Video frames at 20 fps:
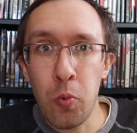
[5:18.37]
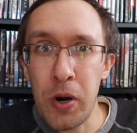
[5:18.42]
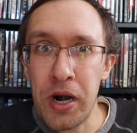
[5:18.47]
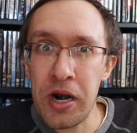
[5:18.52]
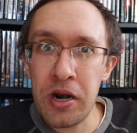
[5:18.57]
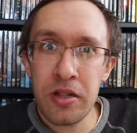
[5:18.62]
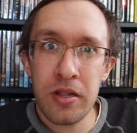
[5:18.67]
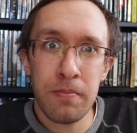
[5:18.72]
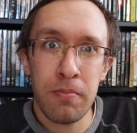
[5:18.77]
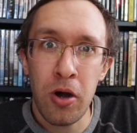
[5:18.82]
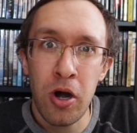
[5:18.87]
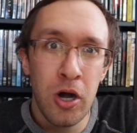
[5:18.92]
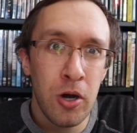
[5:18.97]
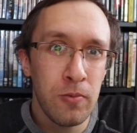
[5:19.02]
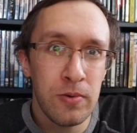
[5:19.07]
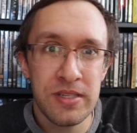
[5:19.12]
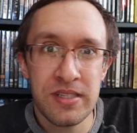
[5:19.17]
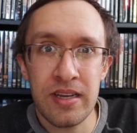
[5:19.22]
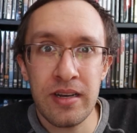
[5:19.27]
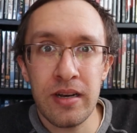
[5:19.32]
where the
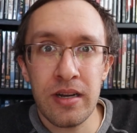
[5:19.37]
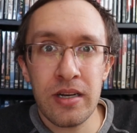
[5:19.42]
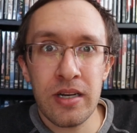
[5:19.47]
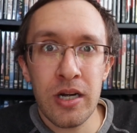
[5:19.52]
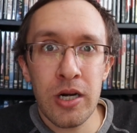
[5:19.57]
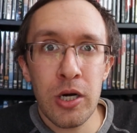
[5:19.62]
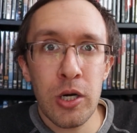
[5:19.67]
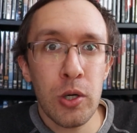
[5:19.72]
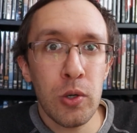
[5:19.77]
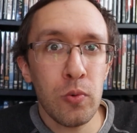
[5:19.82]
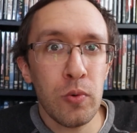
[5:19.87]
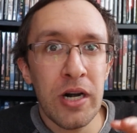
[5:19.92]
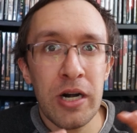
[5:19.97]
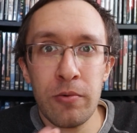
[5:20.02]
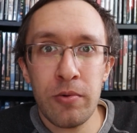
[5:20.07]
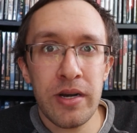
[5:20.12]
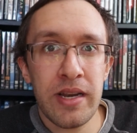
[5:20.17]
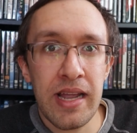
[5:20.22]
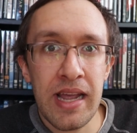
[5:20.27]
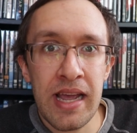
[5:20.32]
ball was gonna go,
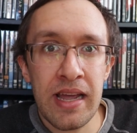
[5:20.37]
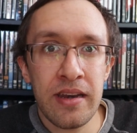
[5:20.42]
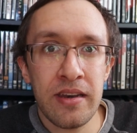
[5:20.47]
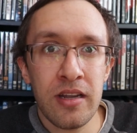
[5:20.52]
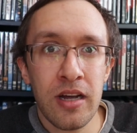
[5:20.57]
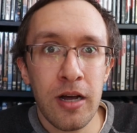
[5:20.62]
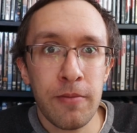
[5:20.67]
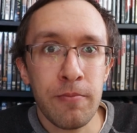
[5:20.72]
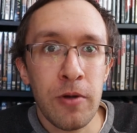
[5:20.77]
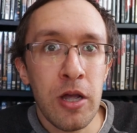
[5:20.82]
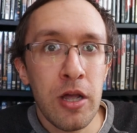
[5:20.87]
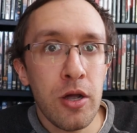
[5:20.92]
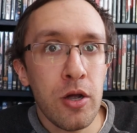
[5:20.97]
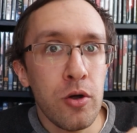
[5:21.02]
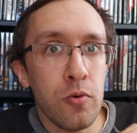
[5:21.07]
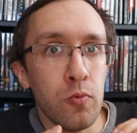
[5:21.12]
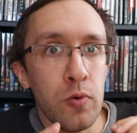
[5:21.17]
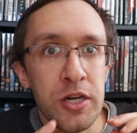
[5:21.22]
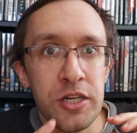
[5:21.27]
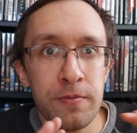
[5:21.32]
where would it end up,
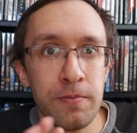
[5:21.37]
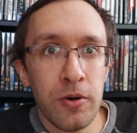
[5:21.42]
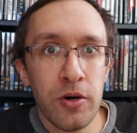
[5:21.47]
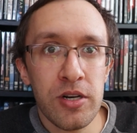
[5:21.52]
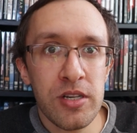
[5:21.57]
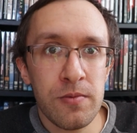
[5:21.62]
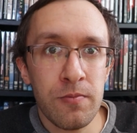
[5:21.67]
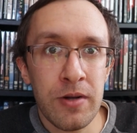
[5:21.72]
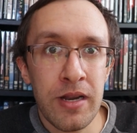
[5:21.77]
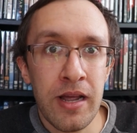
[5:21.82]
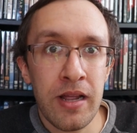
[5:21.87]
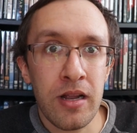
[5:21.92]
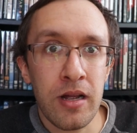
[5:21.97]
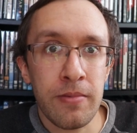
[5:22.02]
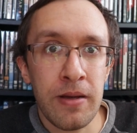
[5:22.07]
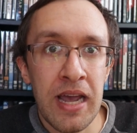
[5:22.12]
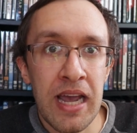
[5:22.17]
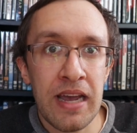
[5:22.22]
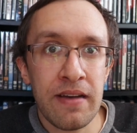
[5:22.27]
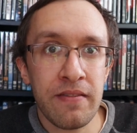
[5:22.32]
which person would end
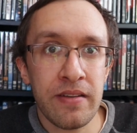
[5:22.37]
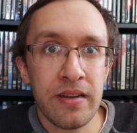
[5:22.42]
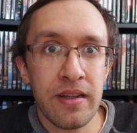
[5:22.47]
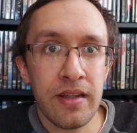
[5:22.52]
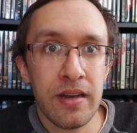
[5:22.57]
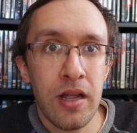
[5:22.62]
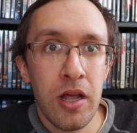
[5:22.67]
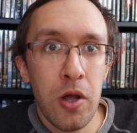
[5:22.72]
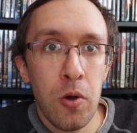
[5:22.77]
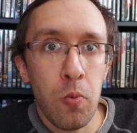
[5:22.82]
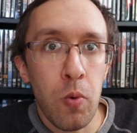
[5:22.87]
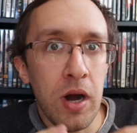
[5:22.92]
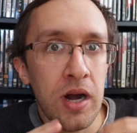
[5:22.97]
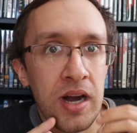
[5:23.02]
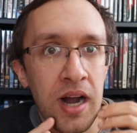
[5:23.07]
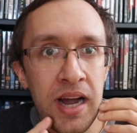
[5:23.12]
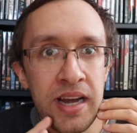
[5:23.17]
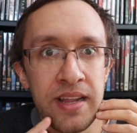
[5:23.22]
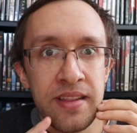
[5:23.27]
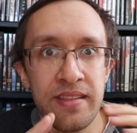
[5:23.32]
up having it, what
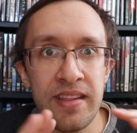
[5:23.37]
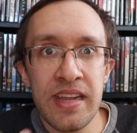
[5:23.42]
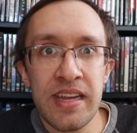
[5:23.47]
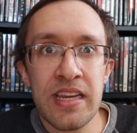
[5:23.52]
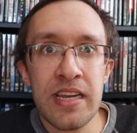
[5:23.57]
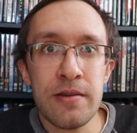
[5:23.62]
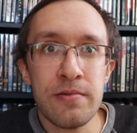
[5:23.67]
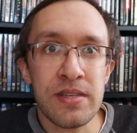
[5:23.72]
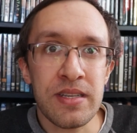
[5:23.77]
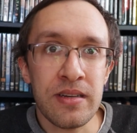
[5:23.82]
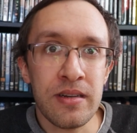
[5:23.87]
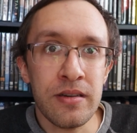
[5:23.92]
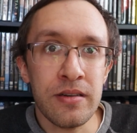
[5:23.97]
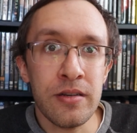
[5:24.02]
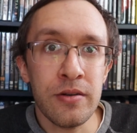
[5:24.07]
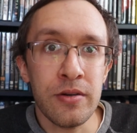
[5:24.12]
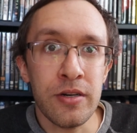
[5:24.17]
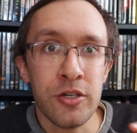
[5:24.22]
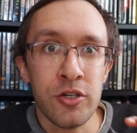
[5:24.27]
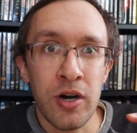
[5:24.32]
kind of thing he was going to
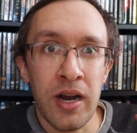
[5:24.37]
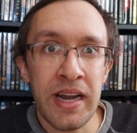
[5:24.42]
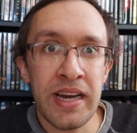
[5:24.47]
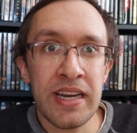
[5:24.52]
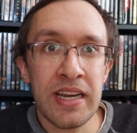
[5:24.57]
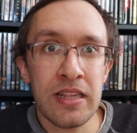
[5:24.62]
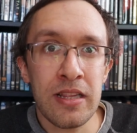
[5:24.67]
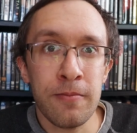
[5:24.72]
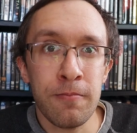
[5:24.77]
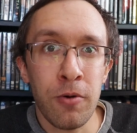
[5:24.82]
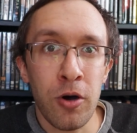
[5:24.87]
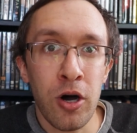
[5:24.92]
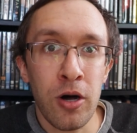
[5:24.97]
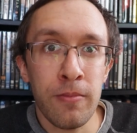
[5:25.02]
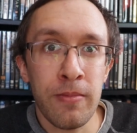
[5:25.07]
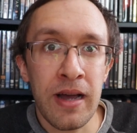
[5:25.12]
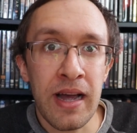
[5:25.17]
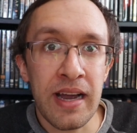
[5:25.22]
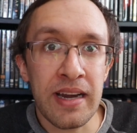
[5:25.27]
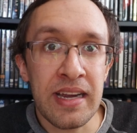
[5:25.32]
do to try to get the
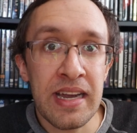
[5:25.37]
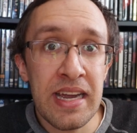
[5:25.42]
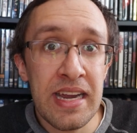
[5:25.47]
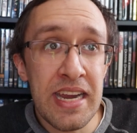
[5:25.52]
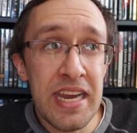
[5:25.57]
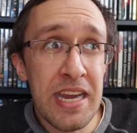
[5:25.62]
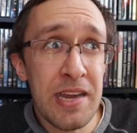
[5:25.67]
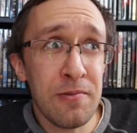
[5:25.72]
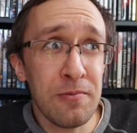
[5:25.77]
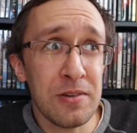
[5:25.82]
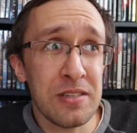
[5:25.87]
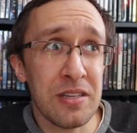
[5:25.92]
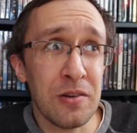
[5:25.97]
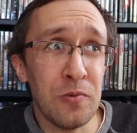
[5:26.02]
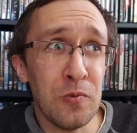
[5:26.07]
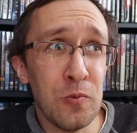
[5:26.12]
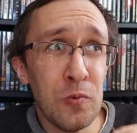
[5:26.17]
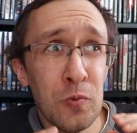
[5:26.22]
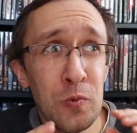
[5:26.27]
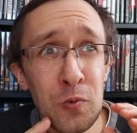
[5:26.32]
ball back. He was
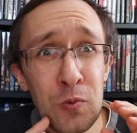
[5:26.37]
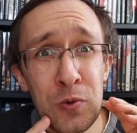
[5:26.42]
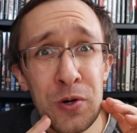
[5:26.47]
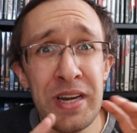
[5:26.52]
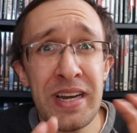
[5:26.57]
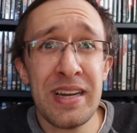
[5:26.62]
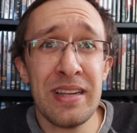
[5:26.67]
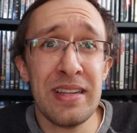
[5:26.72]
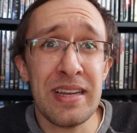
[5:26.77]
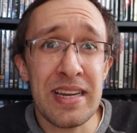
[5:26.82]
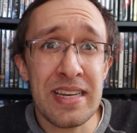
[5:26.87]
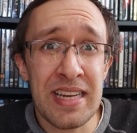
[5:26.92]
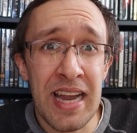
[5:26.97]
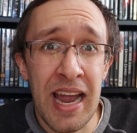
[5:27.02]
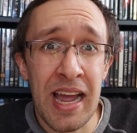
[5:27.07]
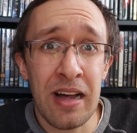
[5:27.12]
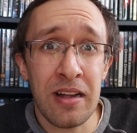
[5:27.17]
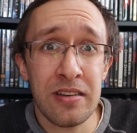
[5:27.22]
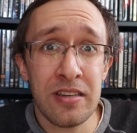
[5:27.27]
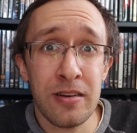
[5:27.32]
a really
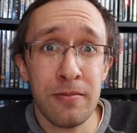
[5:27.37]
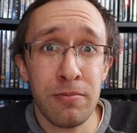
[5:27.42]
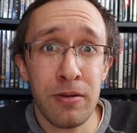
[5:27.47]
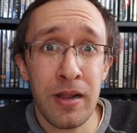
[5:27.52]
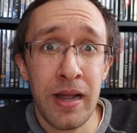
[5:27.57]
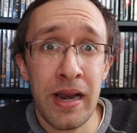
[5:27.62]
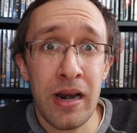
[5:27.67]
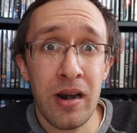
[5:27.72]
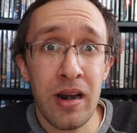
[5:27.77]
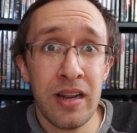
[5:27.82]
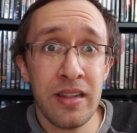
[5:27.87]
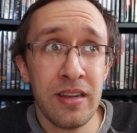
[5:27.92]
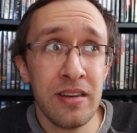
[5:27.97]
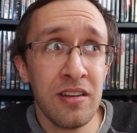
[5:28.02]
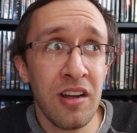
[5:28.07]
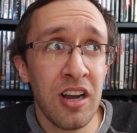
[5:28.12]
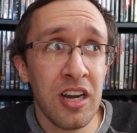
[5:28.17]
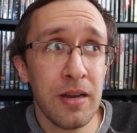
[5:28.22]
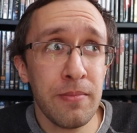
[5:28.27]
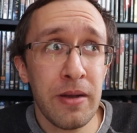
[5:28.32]
talented player, and the
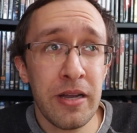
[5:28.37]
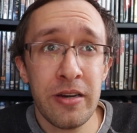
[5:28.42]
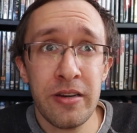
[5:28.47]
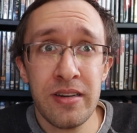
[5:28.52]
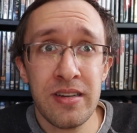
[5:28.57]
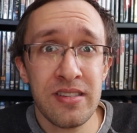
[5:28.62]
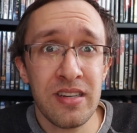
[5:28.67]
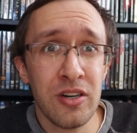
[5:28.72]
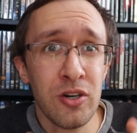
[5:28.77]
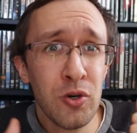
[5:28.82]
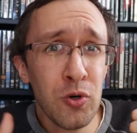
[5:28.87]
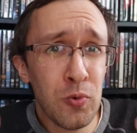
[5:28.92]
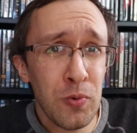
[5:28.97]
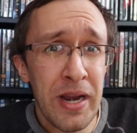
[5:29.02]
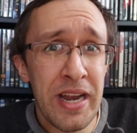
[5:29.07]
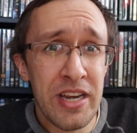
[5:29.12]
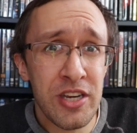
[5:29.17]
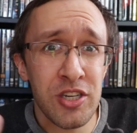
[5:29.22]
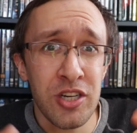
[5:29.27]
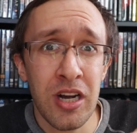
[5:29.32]
documentary does a
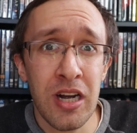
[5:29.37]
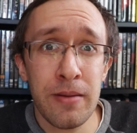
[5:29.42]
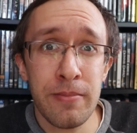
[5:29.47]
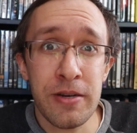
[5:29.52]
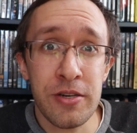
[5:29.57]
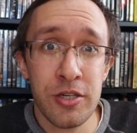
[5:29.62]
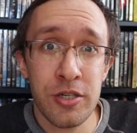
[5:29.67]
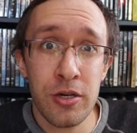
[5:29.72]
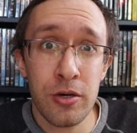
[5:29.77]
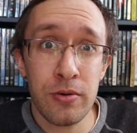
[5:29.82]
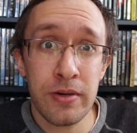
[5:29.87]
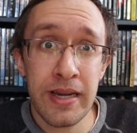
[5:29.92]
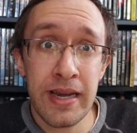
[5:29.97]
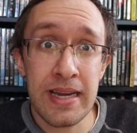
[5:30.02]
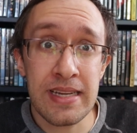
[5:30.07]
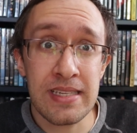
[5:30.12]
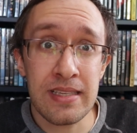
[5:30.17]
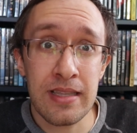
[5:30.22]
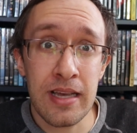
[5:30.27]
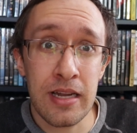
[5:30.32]
great job in
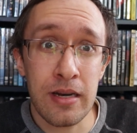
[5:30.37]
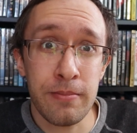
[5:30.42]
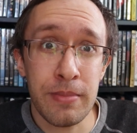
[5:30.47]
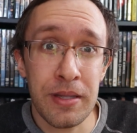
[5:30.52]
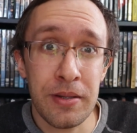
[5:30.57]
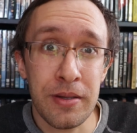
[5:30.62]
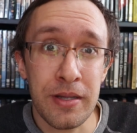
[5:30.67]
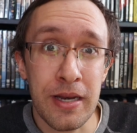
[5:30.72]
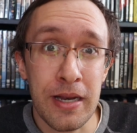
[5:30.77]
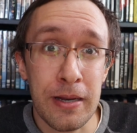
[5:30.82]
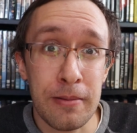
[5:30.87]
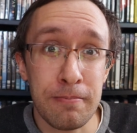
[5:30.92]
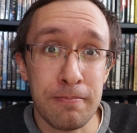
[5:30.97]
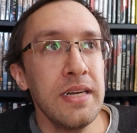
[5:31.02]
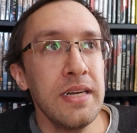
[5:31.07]
showcasing that ability.